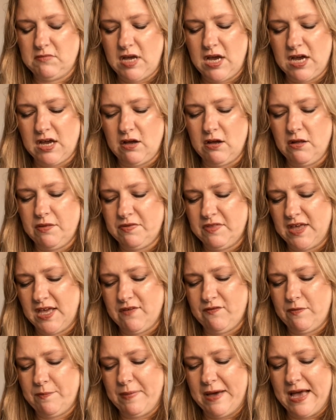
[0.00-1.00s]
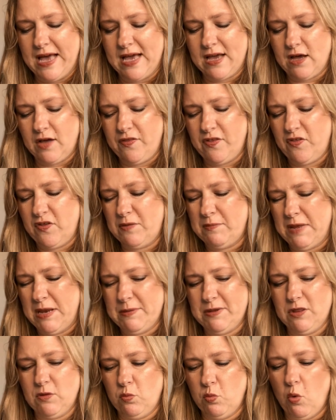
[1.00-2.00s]
I can't think of a bag other than
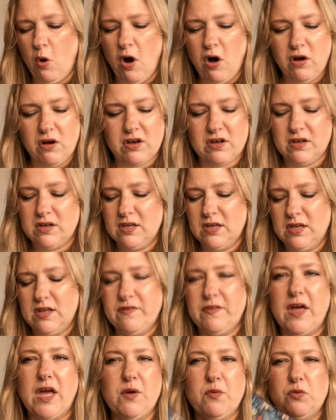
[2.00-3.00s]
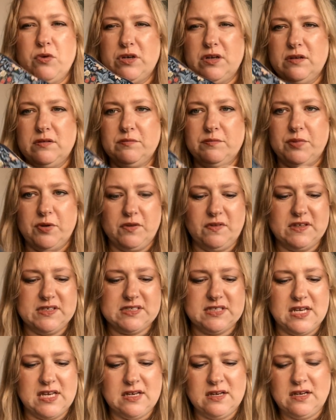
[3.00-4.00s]
maybe the WOC that I wouldn't put
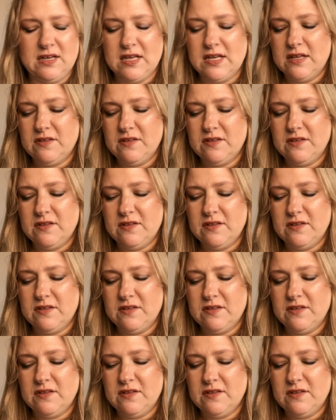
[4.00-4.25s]
this in.